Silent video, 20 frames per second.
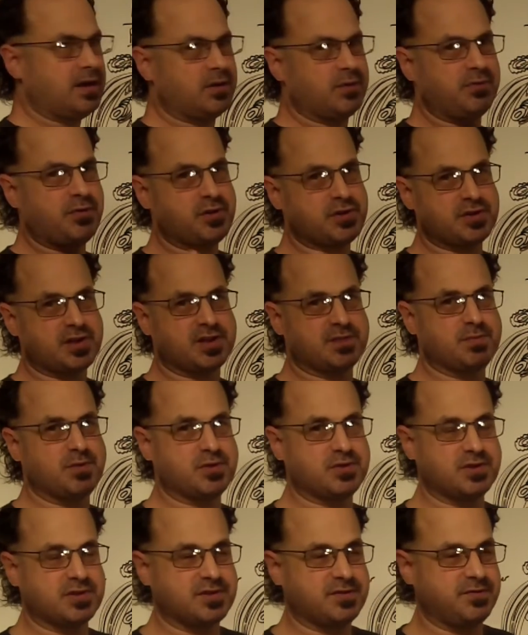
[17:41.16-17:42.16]
reverse
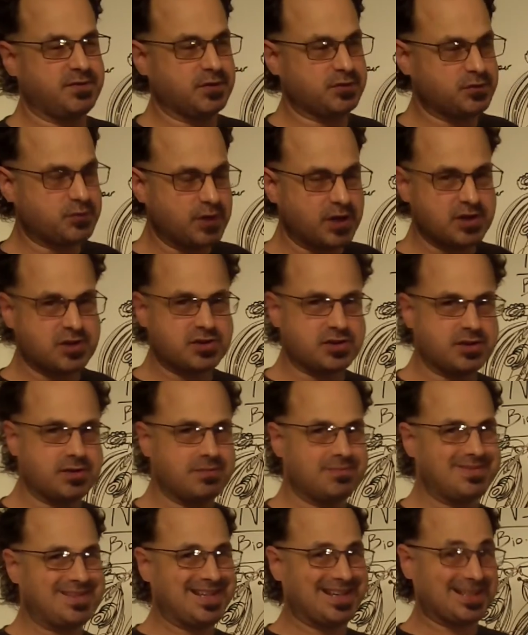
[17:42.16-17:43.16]
osmosis
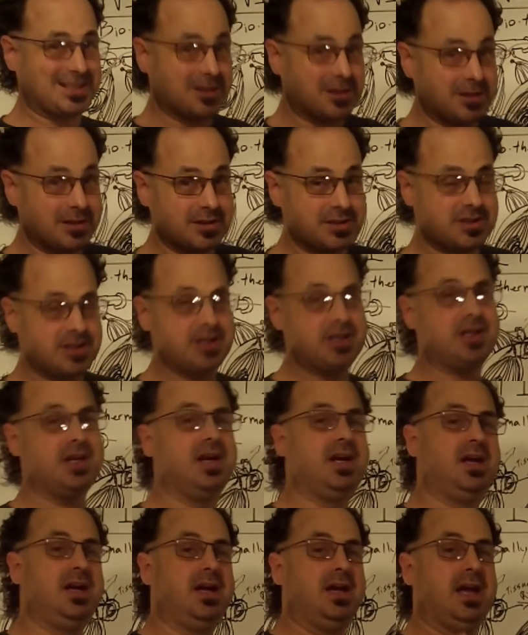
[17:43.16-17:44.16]
filtration technology,
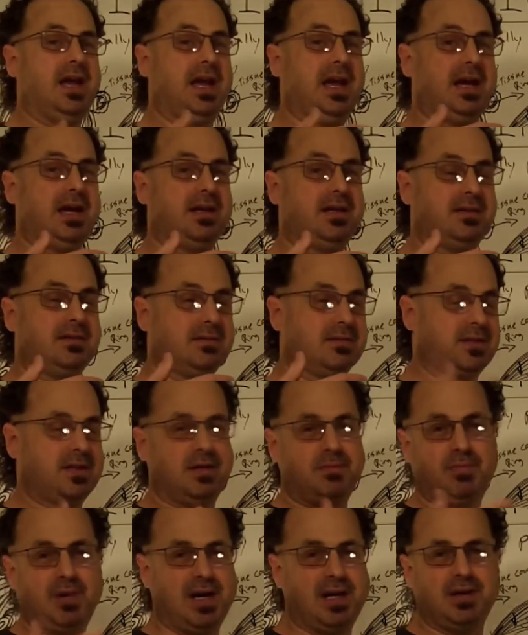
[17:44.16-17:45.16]
and
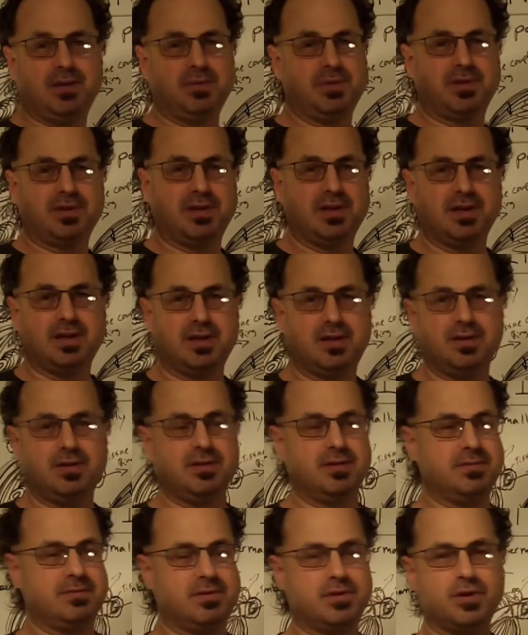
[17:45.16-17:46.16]
combine it with like
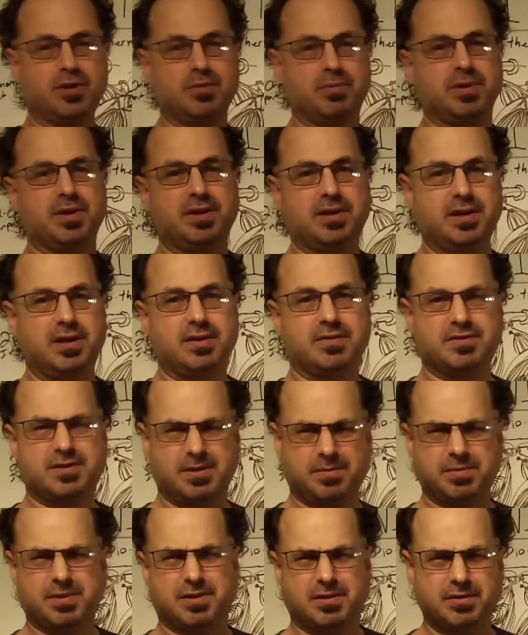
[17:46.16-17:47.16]
your durability of
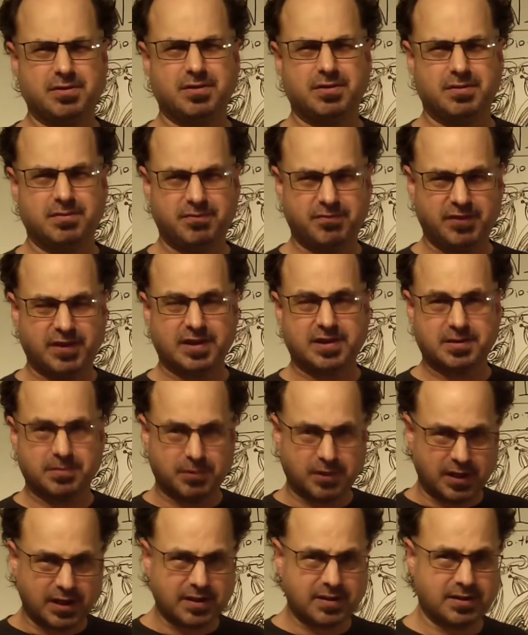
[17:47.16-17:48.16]
something good and
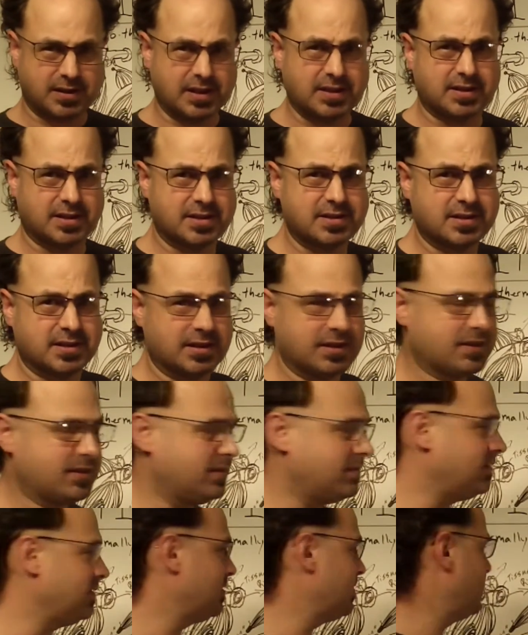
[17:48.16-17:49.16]
flexible, like the
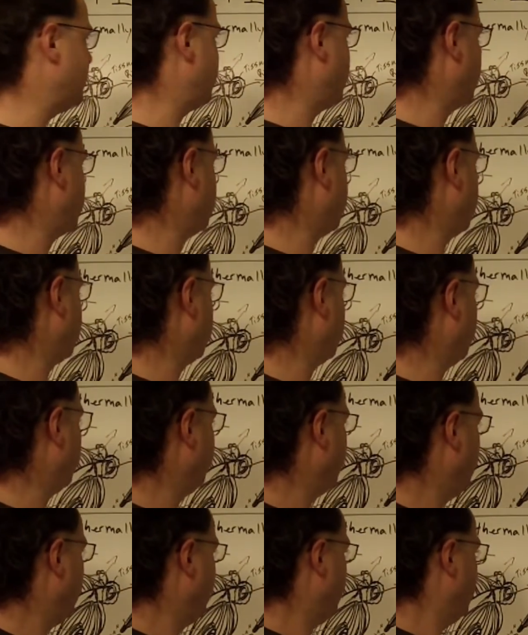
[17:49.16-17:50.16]
silicones and things like
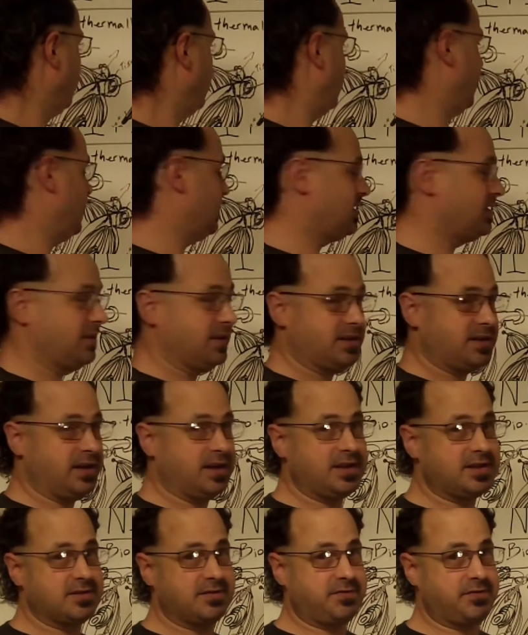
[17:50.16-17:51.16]
that. And
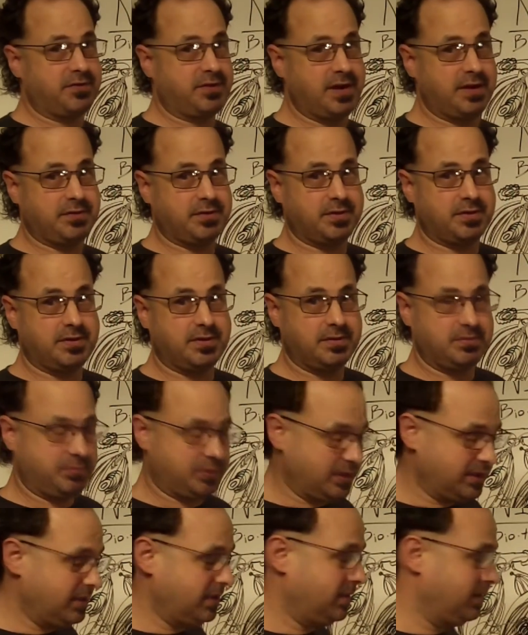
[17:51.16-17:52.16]
silicone isn't forever,
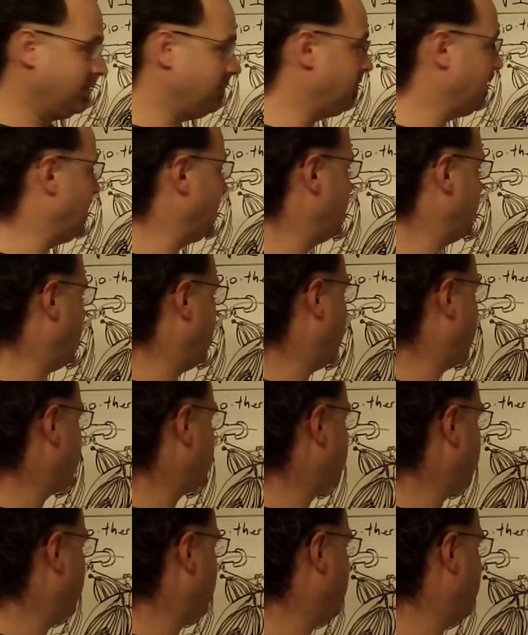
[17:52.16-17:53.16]
but it might
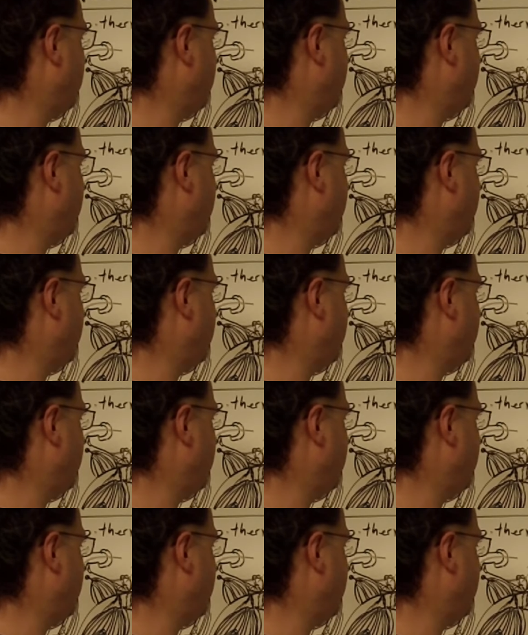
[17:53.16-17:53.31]
last. I